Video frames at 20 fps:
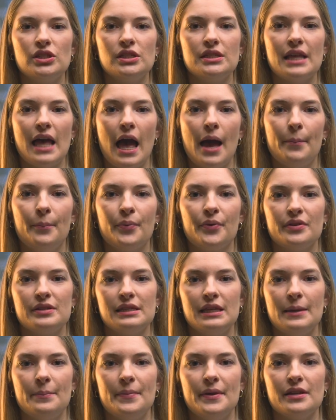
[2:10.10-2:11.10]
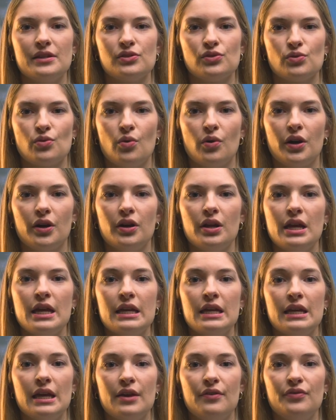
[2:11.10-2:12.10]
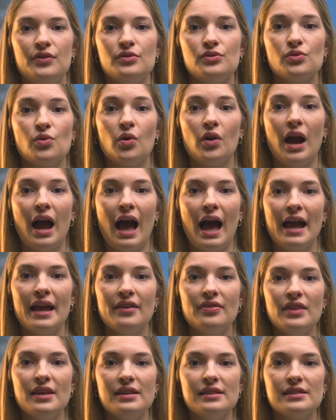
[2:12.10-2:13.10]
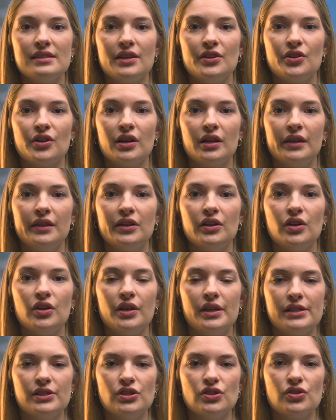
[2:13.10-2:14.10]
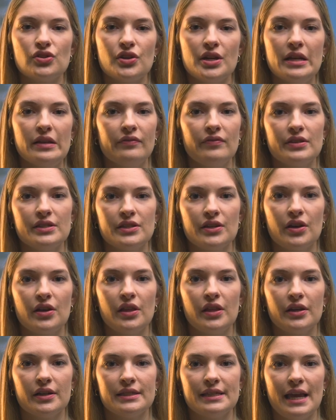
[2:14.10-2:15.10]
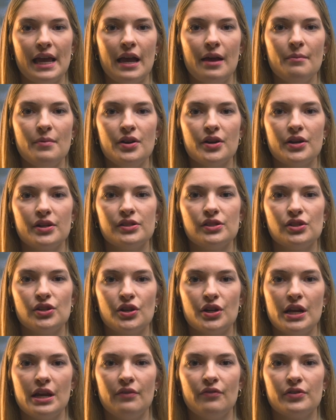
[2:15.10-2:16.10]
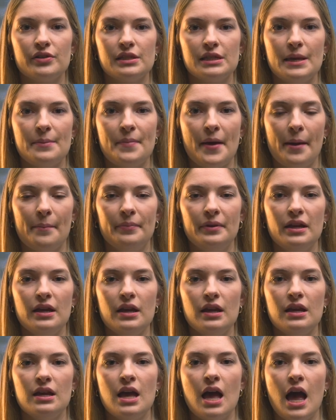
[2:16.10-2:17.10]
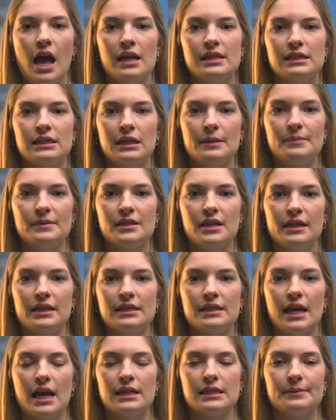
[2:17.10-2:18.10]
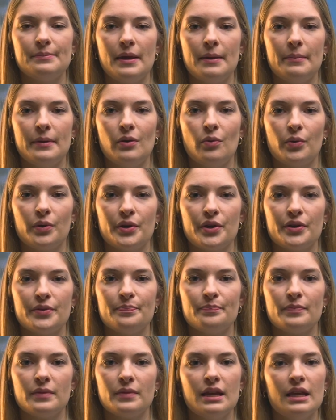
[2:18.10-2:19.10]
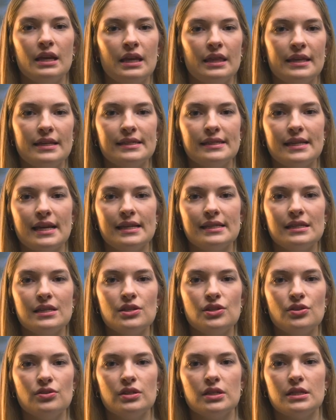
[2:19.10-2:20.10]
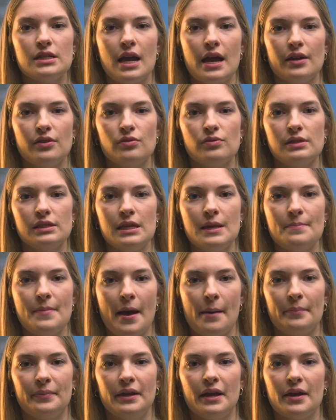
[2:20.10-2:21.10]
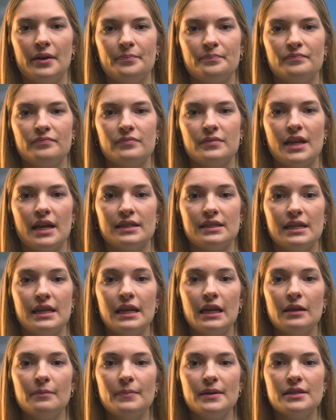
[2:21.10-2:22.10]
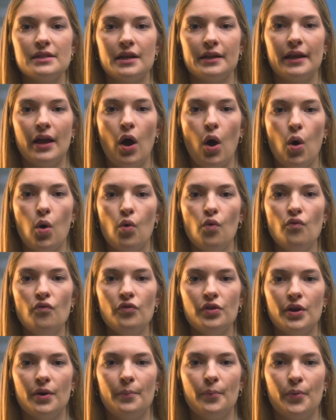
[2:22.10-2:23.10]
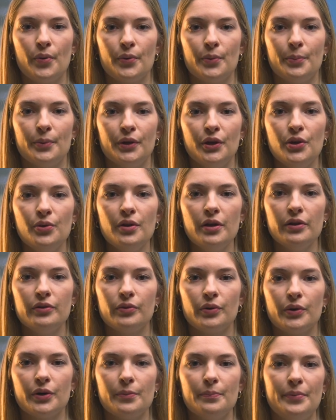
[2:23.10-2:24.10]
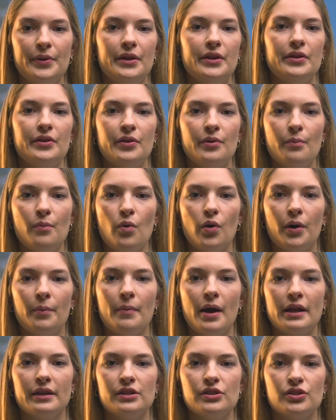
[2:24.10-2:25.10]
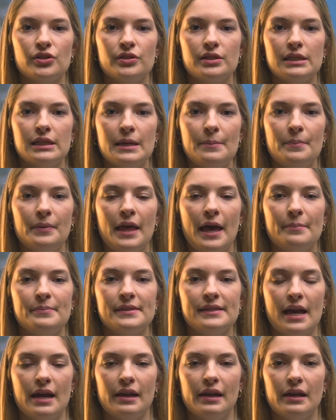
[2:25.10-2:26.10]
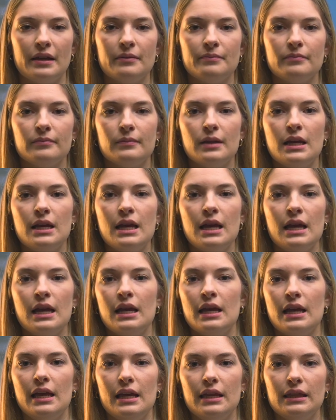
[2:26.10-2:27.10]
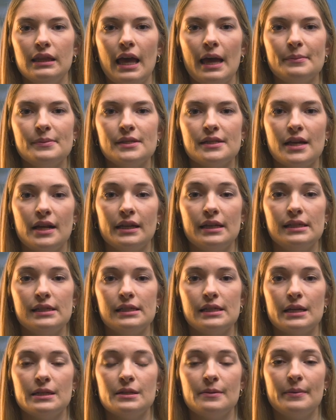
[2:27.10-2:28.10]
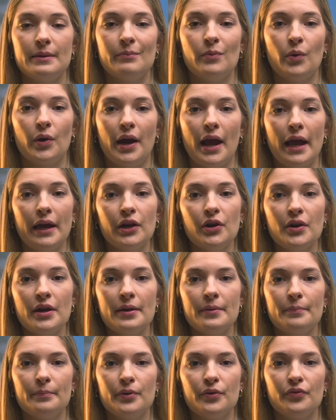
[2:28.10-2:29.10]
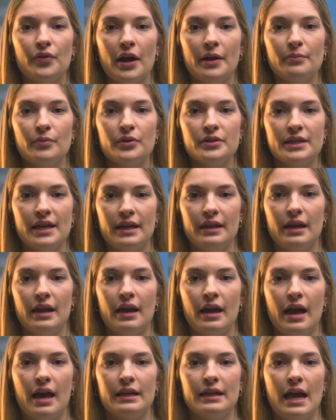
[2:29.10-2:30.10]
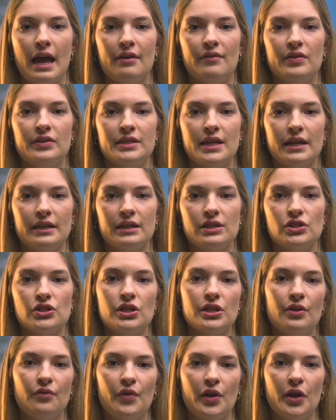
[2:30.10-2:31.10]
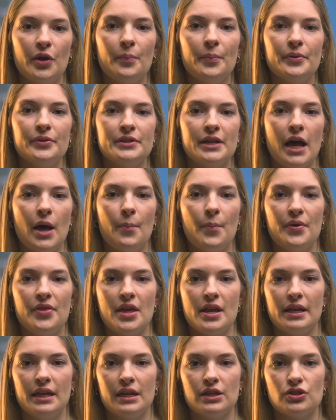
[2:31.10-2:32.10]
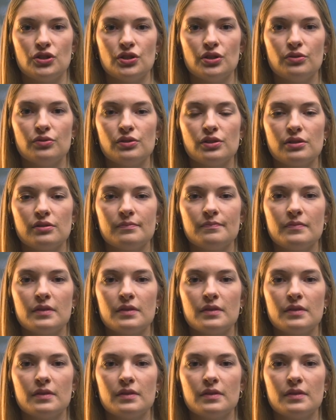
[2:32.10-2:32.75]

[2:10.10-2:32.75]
is the Epworth Sleepiness Score. If you score high on this and your clinical history and physical exam are concerning for sleep apnea, a sleep study test may be ordered. This test is used to diagnose sleep apnea. Testing can be done at home via a portable unit or completed in a more monitored sleep lab setting. In-lab studies tend to be more accurate, provide more data, and have a technician available to help with any issues.